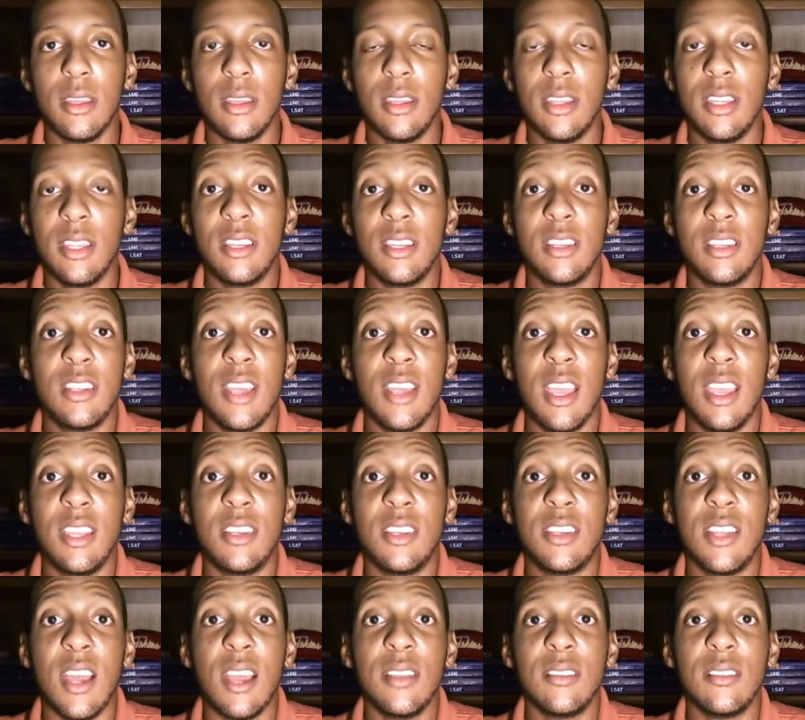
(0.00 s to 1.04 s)

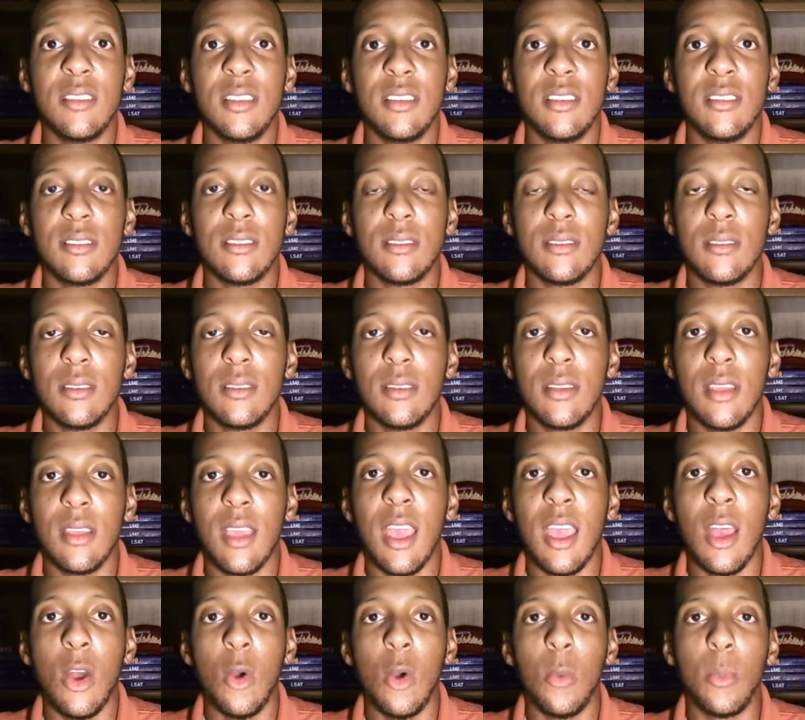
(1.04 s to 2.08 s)
it doesn't
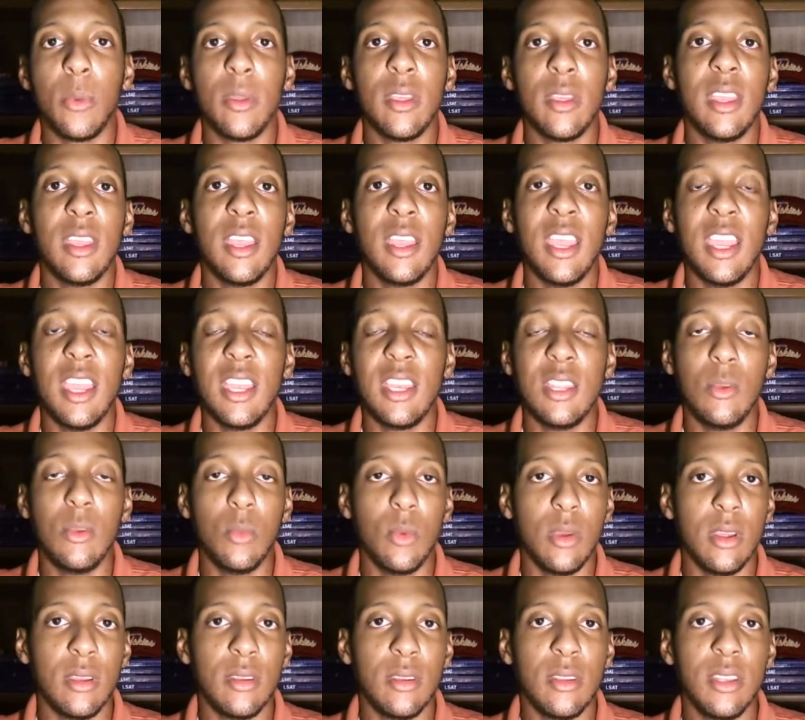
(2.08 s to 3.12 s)
help
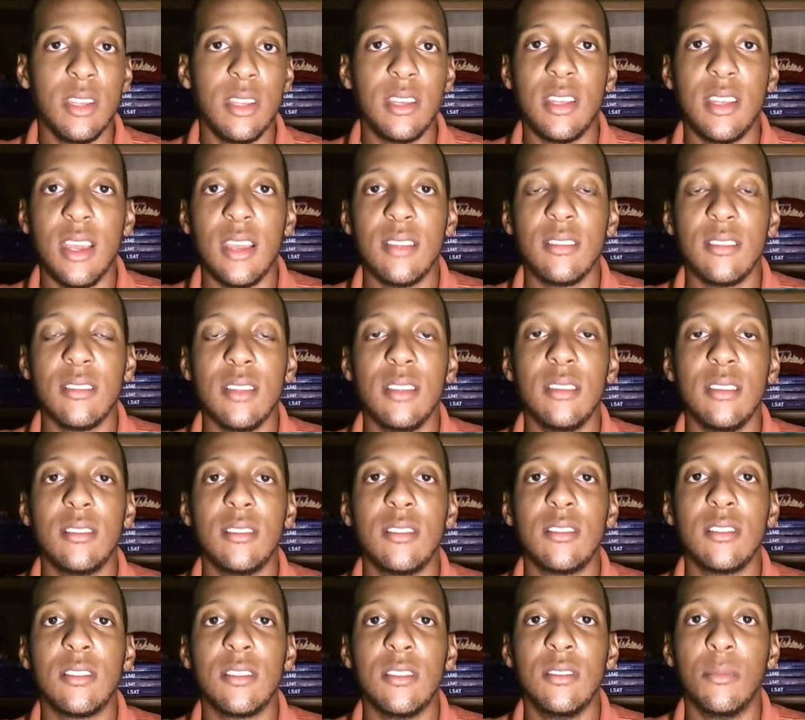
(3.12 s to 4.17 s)
anyone. It
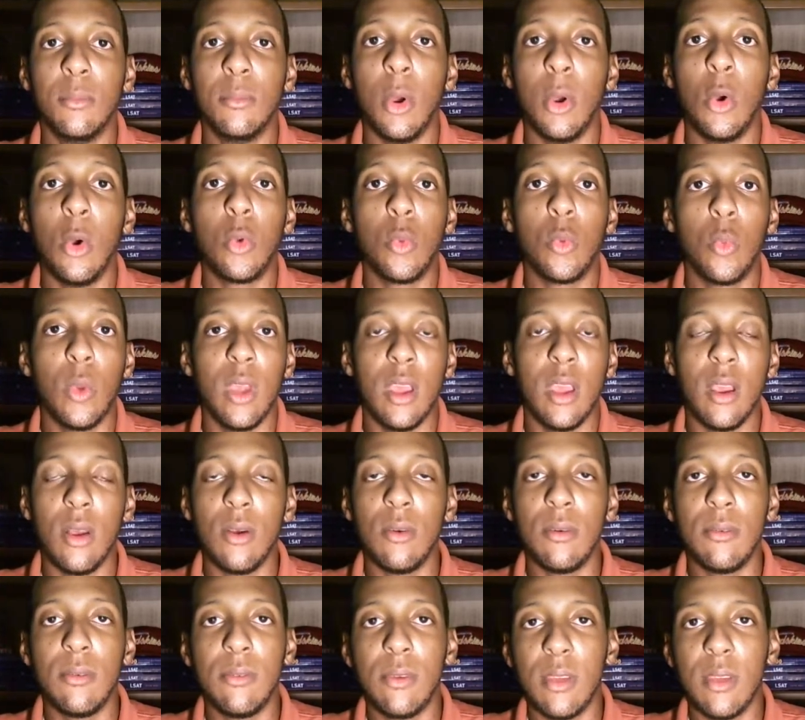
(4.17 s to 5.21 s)
doesn't bode
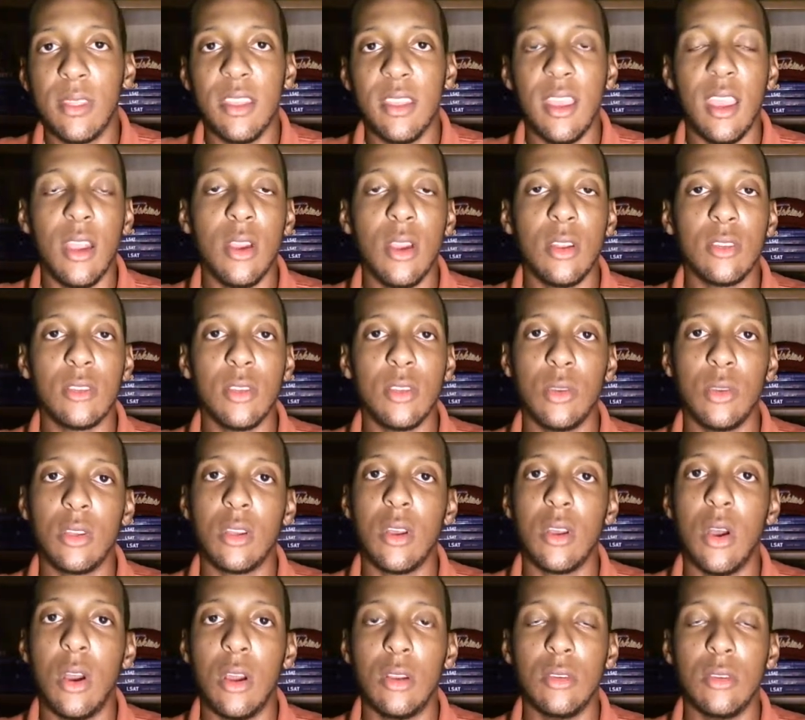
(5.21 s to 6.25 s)
well for the Arizona
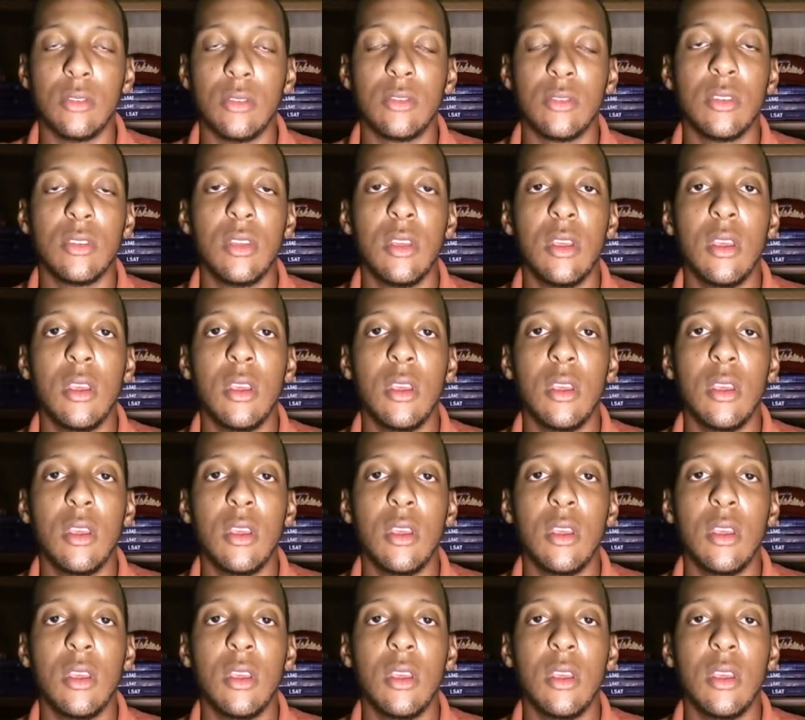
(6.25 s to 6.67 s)
Cardinals.